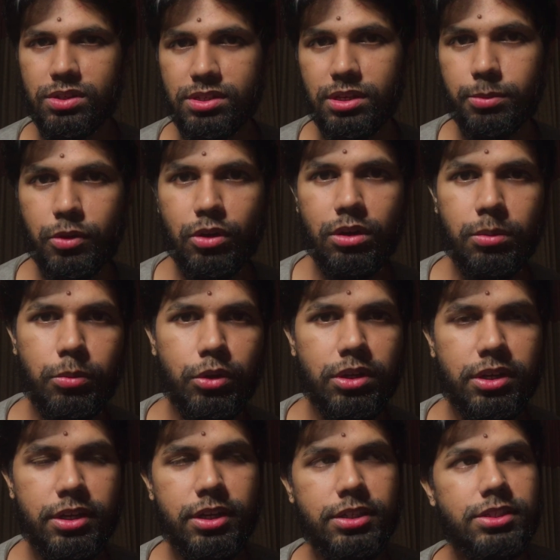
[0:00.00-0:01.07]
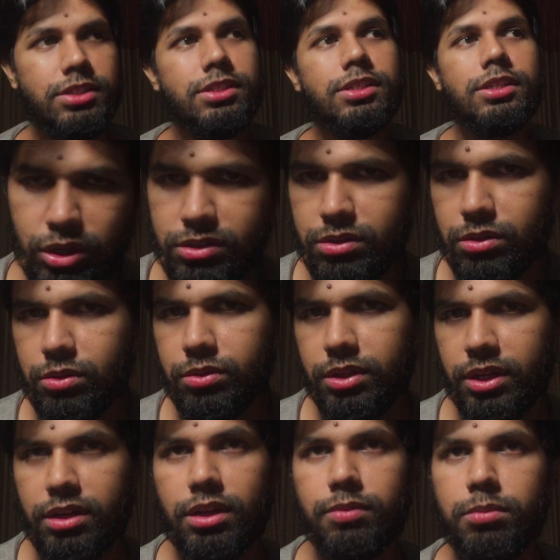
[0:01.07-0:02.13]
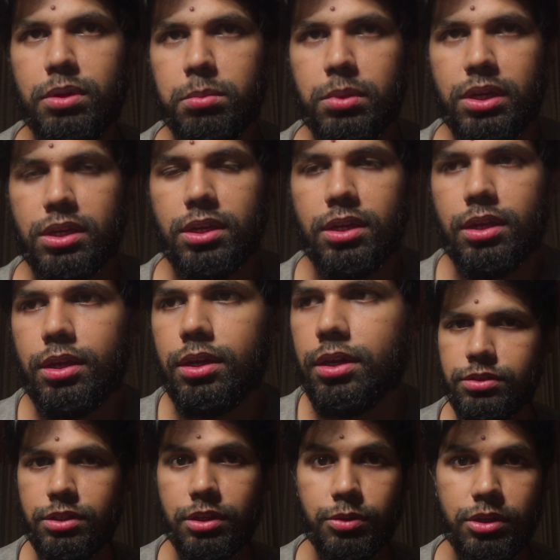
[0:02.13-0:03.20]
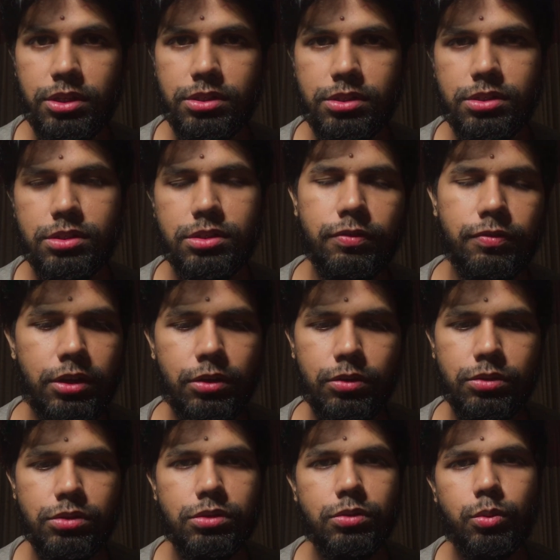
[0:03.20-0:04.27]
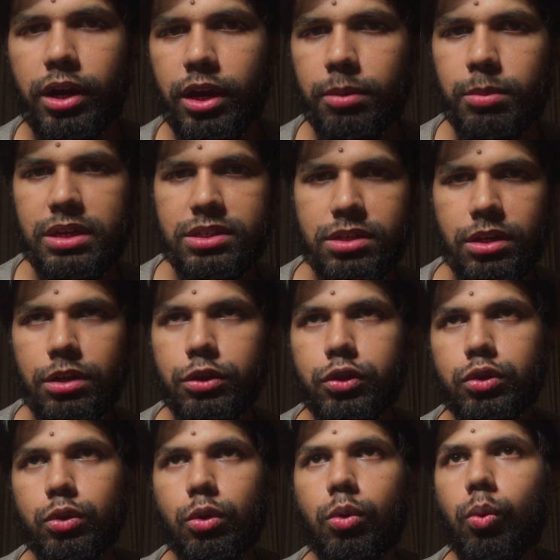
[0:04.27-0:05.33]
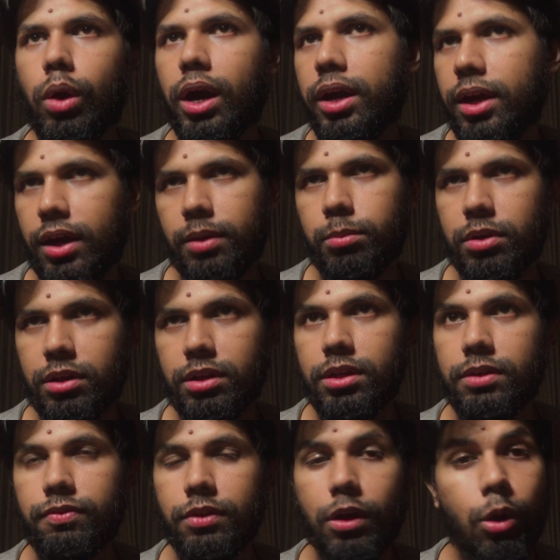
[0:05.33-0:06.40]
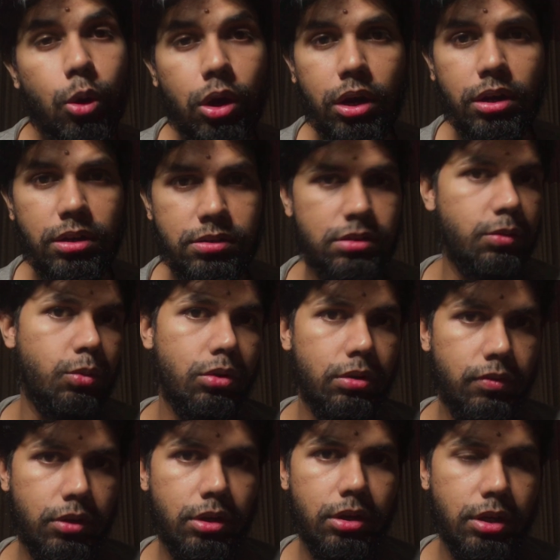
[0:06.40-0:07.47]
of the Islamic Calling Podcast. You guys know that I've been making a series of videos where I basically show why I believe the Quran is the word of